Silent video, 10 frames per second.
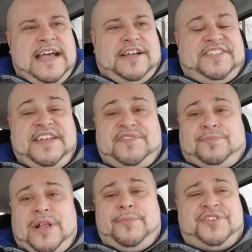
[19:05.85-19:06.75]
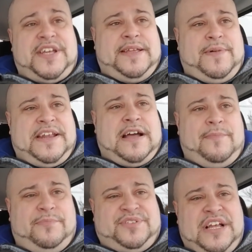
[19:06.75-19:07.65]
Steve the plumber said he might come
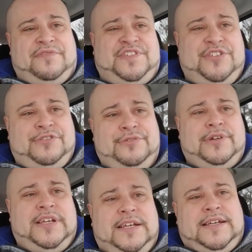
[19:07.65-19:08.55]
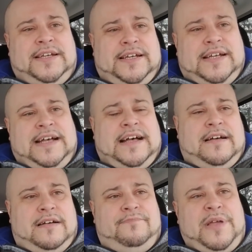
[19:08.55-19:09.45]
himself too.
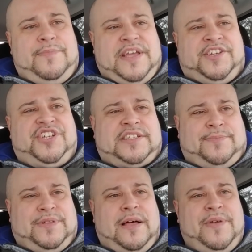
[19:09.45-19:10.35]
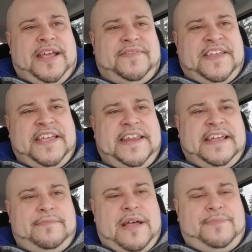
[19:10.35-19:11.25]
Maybe he could check the plumbing and the heating
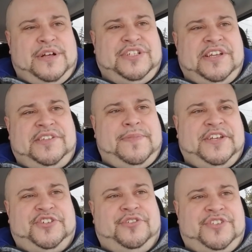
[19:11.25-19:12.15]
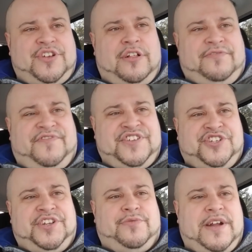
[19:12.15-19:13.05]
in my building to make sure it's all
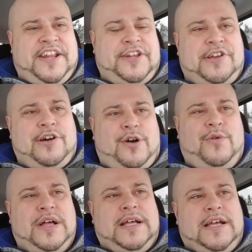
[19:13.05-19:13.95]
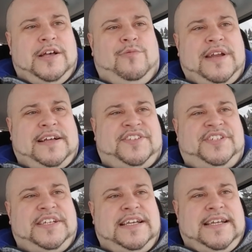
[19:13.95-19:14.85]
efficient and ready to go. What
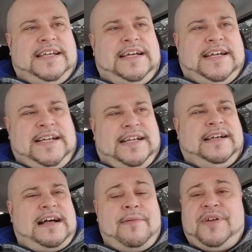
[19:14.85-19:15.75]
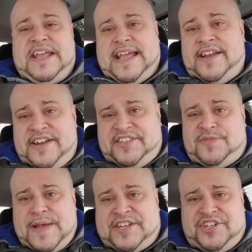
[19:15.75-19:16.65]
else? I'm going to get an
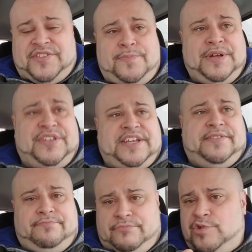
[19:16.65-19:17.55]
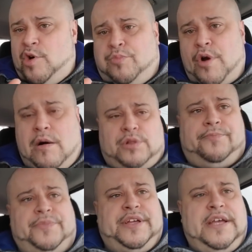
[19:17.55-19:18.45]
inspection on the building, no problem.